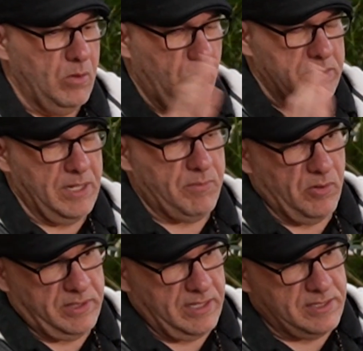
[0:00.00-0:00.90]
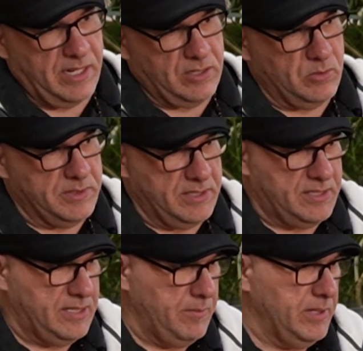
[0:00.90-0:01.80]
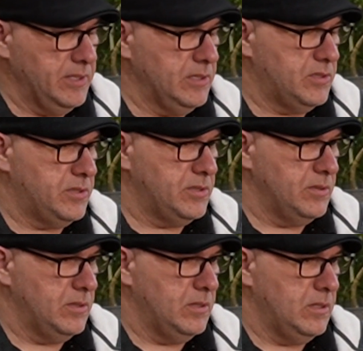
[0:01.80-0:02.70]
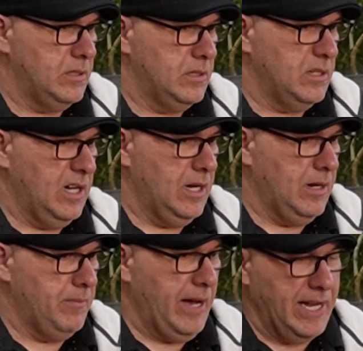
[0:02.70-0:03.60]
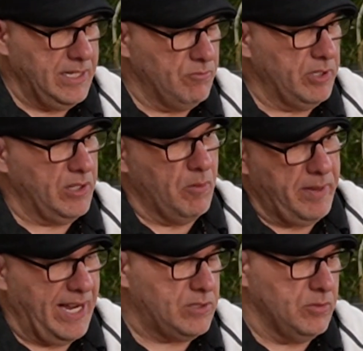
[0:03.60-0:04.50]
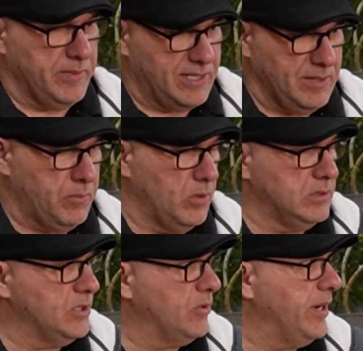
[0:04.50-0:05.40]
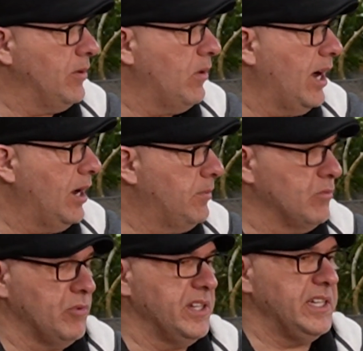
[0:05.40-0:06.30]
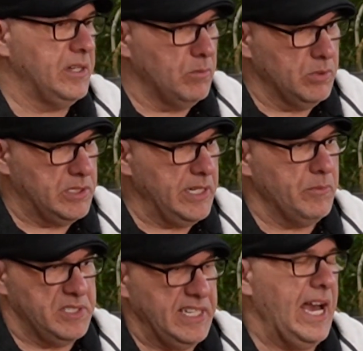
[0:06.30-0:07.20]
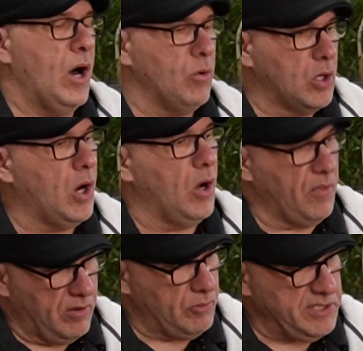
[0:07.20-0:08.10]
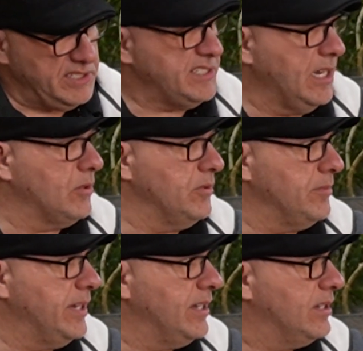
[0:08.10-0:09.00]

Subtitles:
Once I broke that cycle with the stimulants, I didn't really go back to them except once in a great while, but really it was the alcohol that really stuck with me.